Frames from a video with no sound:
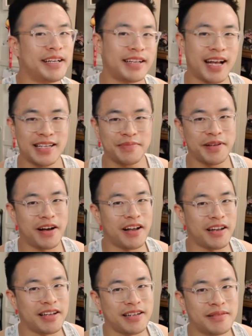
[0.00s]
But that's
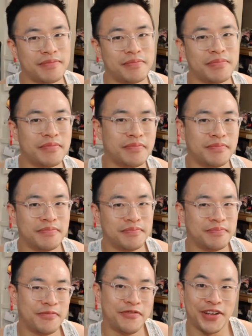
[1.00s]
beyond this
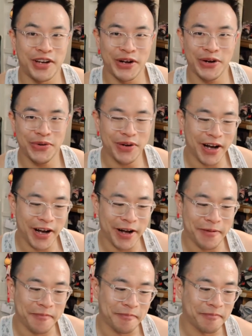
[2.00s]
video.
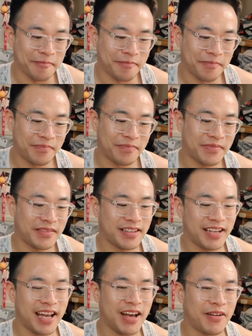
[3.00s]

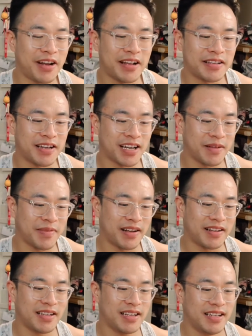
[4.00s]
Today I want to talk
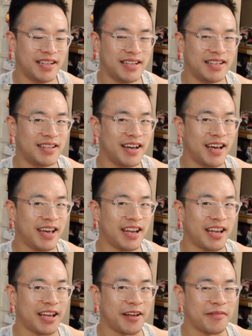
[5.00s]
about
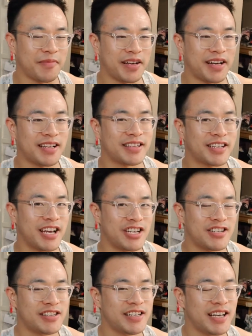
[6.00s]
dieting, because
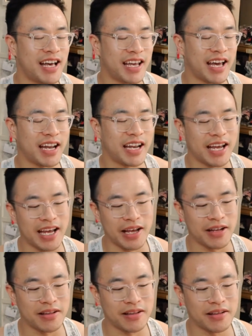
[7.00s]
occasionally I get
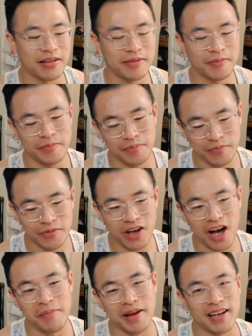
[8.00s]
a
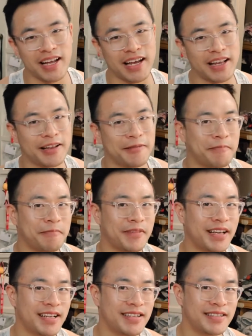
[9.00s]
comment like
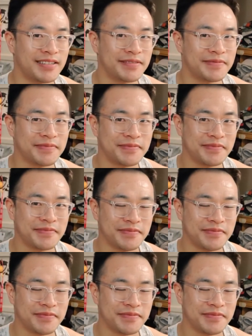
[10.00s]
this.